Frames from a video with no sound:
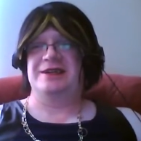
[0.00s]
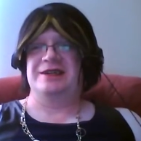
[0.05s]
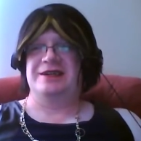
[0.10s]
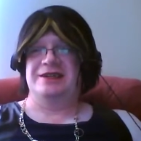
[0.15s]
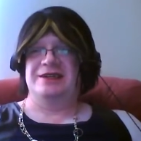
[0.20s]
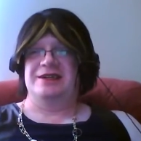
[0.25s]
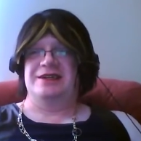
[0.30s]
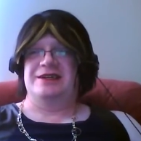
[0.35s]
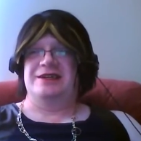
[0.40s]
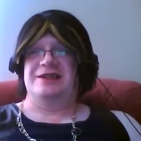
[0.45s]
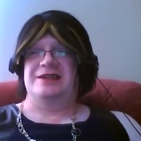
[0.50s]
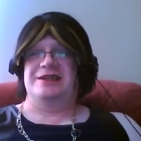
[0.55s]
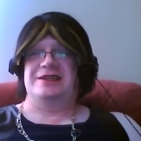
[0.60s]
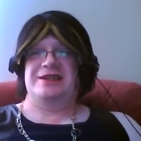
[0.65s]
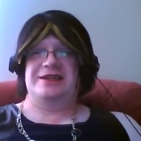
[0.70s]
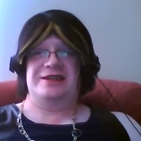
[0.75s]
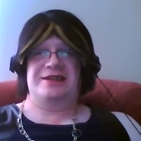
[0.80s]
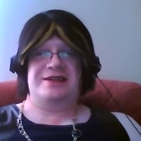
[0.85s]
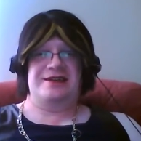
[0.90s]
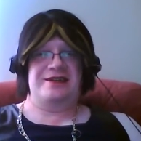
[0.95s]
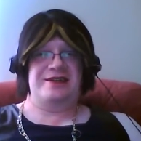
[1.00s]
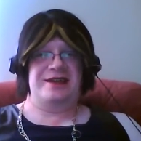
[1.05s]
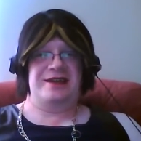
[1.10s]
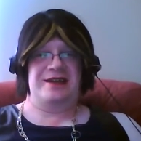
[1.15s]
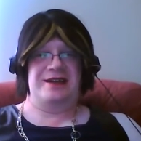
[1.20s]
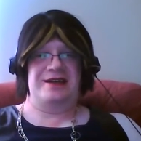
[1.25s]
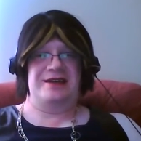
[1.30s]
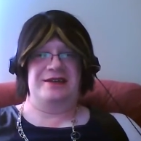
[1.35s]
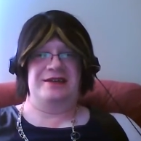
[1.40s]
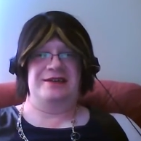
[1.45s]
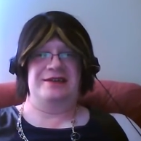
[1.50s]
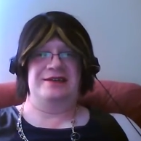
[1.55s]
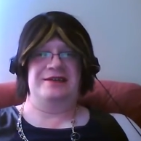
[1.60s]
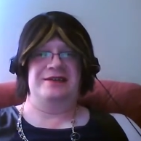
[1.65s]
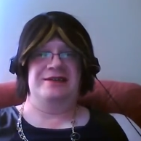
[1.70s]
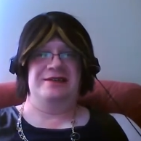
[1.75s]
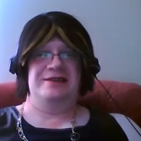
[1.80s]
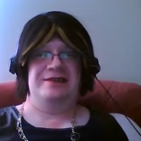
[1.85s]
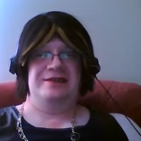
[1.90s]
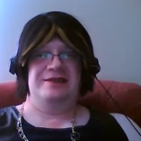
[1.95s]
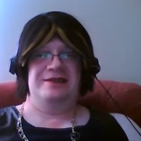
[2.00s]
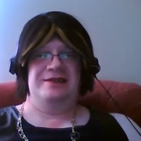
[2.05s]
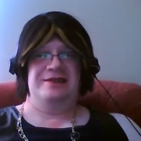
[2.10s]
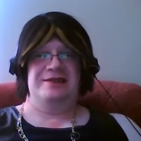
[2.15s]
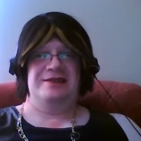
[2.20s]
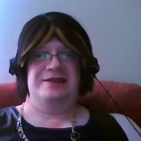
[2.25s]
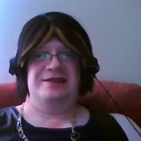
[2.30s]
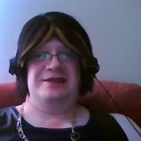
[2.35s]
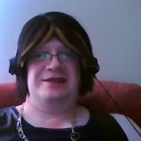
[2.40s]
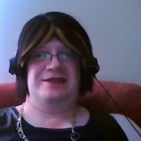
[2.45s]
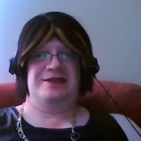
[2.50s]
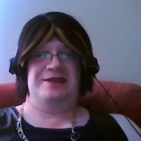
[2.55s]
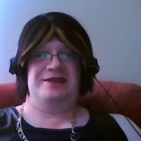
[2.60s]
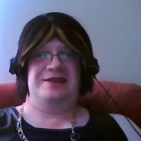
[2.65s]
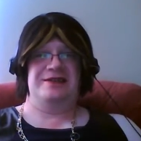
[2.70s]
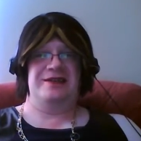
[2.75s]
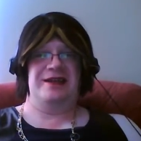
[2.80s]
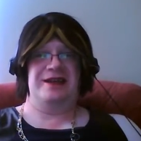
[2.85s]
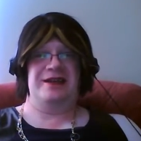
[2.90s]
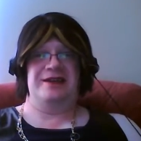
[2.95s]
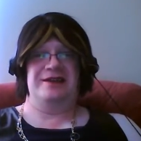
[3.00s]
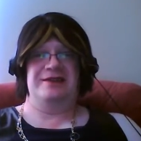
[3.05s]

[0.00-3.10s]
since this, I don't know,